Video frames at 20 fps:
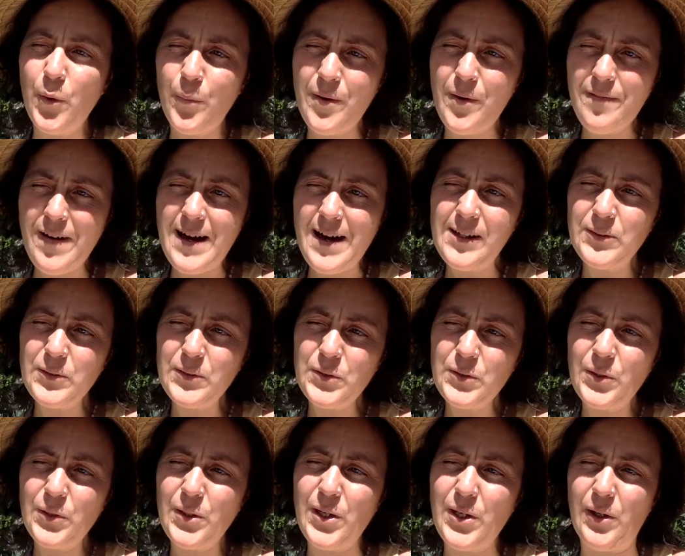Without
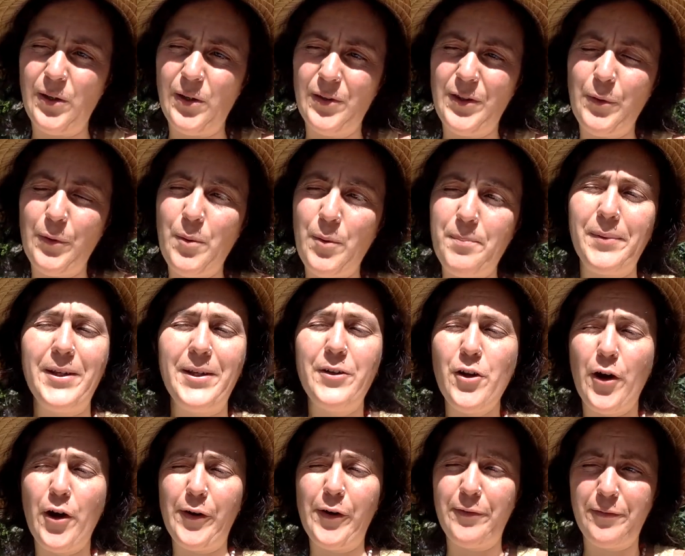soil, there would be
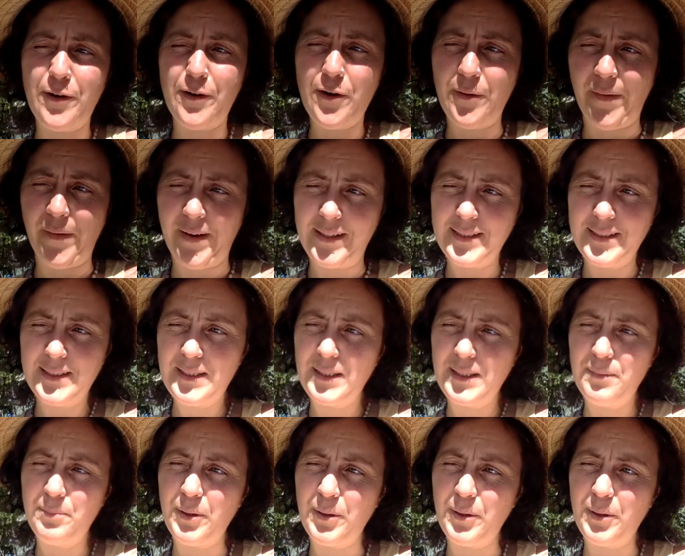no forests,